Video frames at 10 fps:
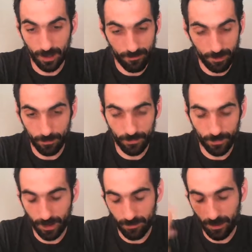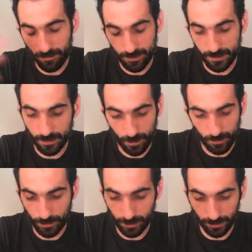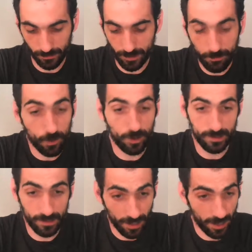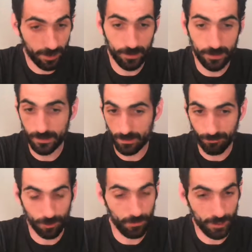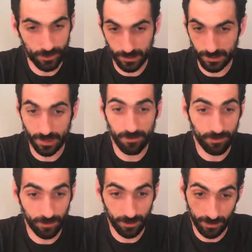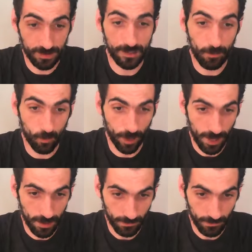every single component reports the errors, informations, and everything the same way.